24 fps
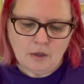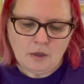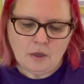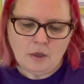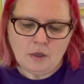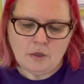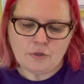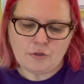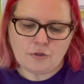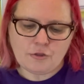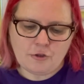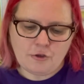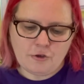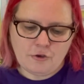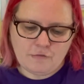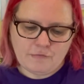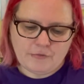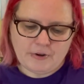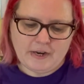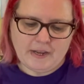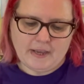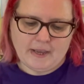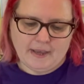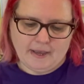
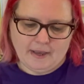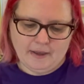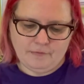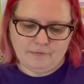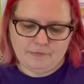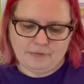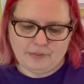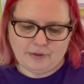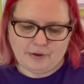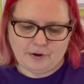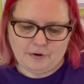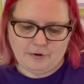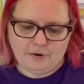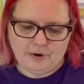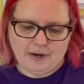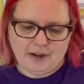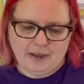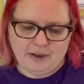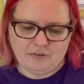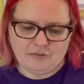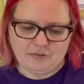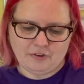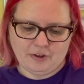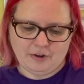souvenir for the
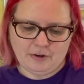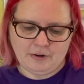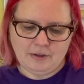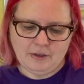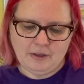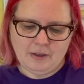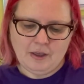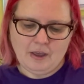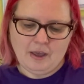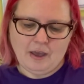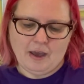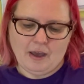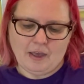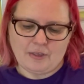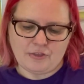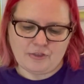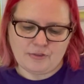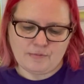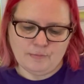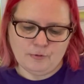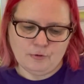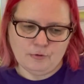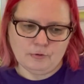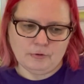coronation, a
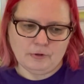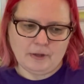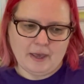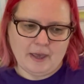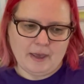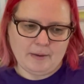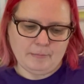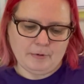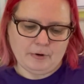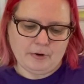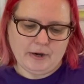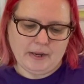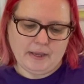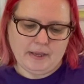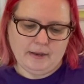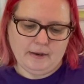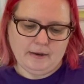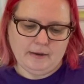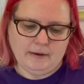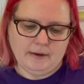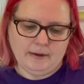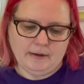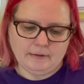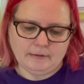small emery
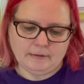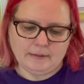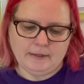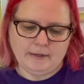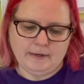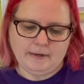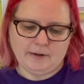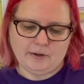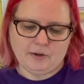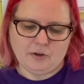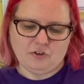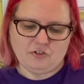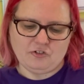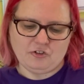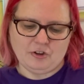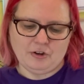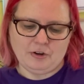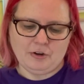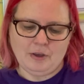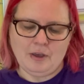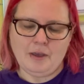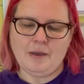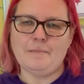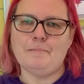needle cleaner
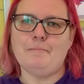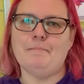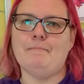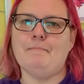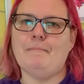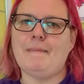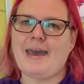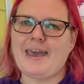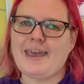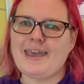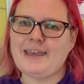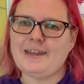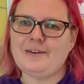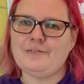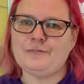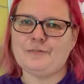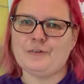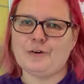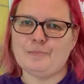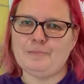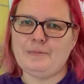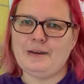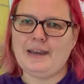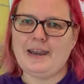cushion made
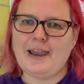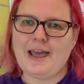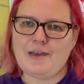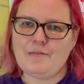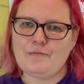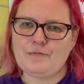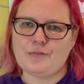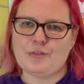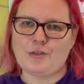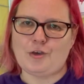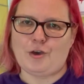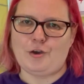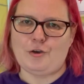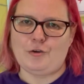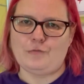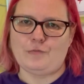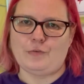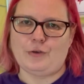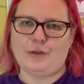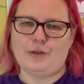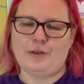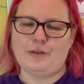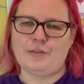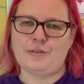from
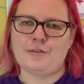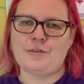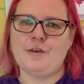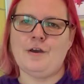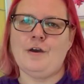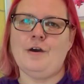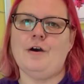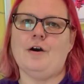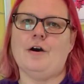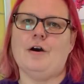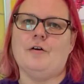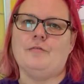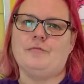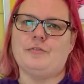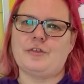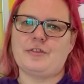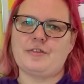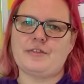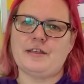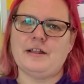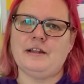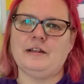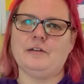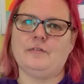leftovers of the
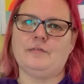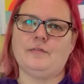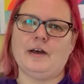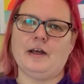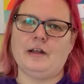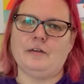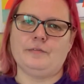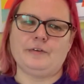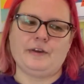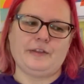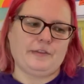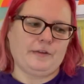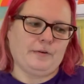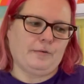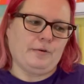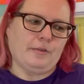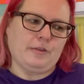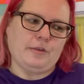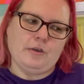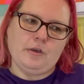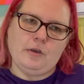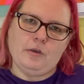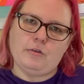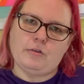silk velvet that was
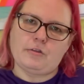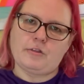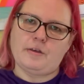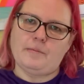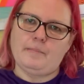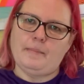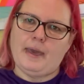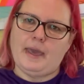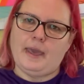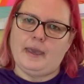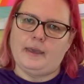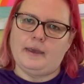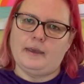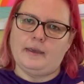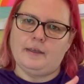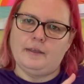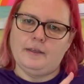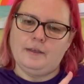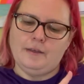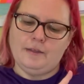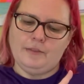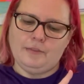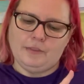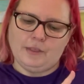used to make
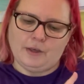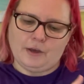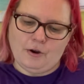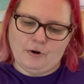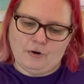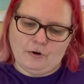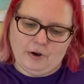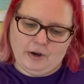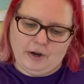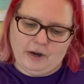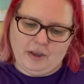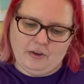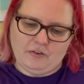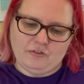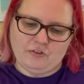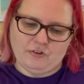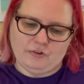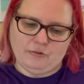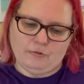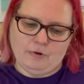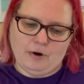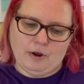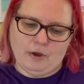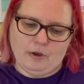the
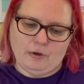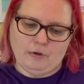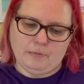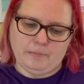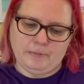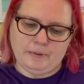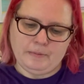coronation robe,